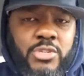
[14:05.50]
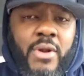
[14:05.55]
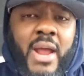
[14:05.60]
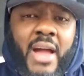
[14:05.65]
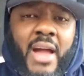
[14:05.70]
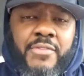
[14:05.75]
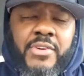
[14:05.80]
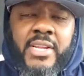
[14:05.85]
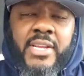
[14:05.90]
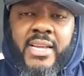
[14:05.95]

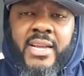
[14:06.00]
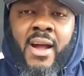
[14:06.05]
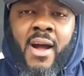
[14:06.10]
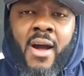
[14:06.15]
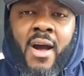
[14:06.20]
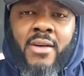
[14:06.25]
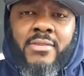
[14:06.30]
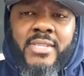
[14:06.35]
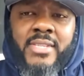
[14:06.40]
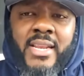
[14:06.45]
traveling
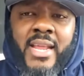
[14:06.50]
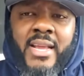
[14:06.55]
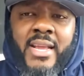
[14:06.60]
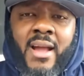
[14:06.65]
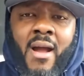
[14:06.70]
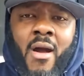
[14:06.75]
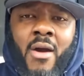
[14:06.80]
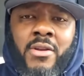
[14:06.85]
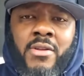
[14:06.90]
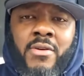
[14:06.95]
calls that they
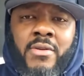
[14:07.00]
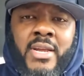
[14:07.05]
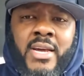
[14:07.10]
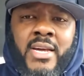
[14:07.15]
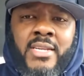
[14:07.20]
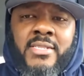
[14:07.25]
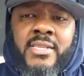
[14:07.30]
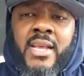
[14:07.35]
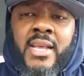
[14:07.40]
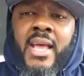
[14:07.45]
called on
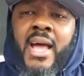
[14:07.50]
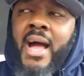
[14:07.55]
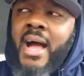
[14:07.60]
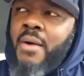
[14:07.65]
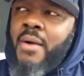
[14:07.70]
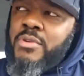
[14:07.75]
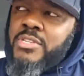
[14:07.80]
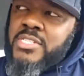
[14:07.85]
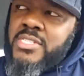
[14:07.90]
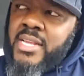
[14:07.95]
us,
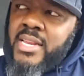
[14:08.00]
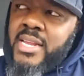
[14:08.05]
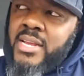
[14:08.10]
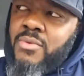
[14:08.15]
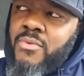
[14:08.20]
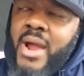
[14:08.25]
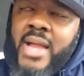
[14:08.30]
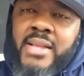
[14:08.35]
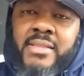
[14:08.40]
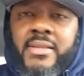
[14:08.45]
I was
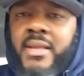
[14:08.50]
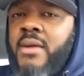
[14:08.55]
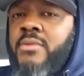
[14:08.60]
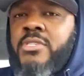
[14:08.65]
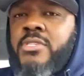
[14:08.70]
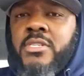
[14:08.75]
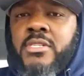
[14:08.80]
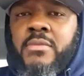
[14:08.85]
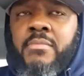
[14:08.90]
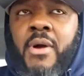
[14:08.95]
sitting right there
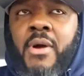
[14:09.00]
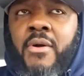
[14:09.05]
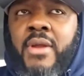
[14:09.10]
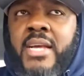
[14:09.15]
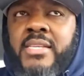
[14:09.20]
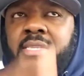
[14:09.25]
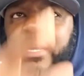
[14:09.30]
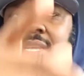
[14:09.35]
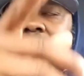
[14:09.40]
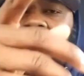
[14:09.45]
to Timona.
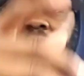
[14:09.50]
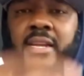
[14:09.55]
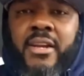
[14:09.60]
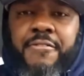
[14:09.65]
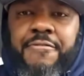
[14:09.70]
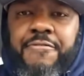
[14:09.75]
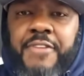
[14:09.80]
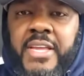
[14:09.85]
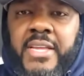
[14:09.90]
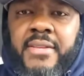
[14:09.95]
I said, look at
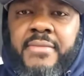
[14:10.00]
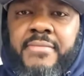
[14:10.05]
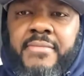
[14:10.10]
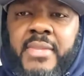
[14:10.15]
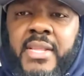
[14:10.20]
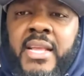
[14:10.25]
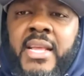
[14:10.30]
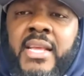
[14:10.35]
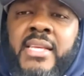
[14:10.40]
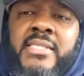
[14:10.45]
her feet.
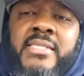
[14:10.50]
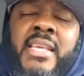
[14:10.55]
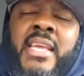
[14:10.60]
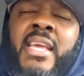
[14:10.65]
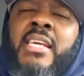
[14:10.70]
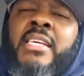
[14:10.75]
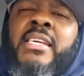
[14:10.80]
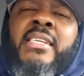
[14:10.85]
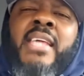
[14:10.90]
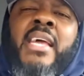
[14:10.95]

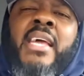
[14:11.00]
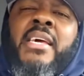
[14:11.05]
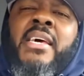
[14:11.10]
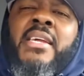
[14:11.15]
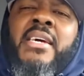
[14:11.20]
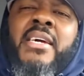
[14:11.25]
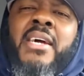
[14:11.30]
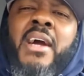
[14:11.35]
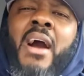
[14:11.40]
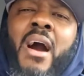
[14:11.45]
It, they
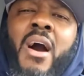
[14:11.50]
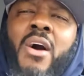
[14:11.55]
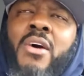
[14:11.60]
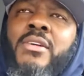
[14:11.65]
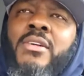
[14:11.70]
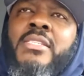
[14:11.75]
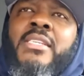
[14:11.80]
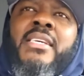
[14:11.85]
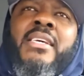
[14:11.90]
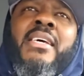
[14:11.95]
could have
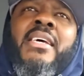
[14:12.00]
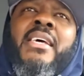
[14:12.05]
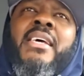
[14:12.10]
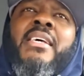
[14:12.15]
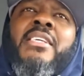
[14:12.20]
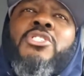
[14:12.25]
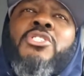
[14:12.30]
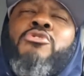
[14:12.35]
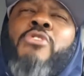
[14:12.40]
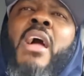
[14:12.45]
called
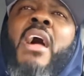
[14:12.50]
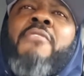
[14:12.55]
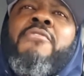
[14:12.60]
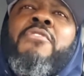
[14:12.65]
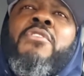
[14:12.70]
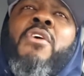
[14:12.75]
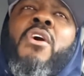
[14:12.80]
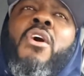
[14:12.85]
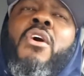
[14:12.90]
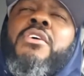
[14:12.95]

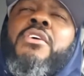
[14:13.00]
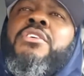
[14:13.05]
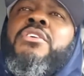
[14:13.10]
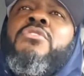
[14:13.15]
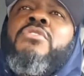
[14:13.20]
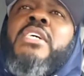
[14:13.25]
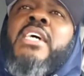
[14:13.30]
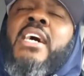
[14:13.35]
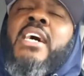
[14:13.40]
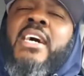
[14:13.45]
travel on
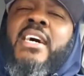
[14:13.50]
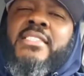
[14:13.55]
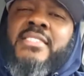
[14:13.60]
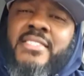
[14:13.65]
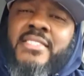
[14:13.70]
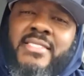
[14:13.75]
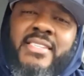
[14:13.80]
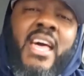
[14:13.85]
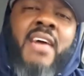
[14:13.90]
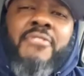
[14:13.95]
UConn
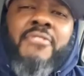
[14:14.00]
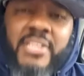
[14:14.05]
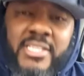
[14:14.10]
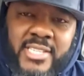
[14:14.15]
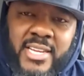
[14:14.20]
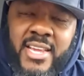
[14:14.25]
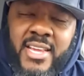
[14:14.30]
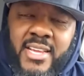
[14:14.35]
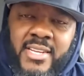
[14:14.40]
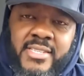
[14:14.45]

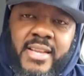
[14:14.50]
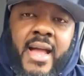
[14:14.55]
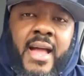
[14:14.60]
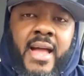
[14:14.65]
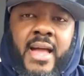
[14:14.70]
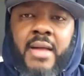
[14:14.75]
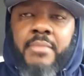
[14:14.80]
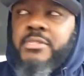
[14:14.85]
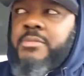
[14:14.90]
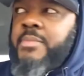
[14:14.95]
17
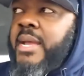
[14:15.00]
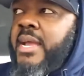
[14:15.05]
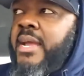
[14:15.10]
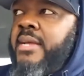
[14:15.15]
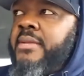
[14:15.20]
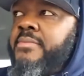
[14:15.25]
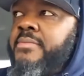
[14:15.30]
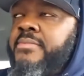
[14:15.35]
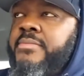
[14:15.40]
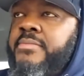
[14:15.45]
times,
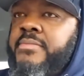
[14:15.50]
man.